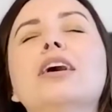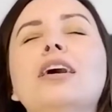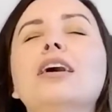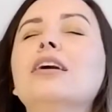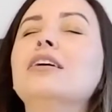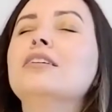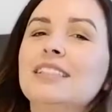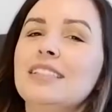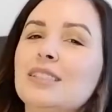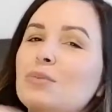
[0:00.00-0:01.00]
Oh,
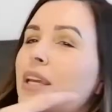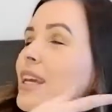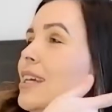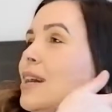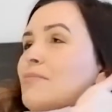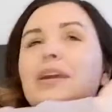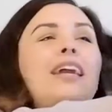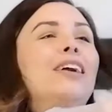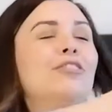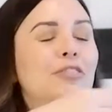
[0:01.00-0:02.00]
this is why I cut my
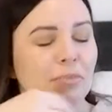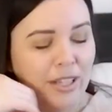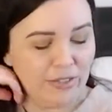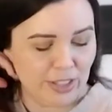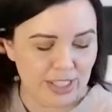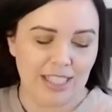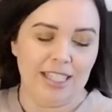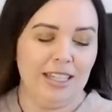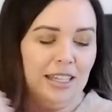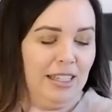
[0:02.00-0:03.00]
hair for my first kid.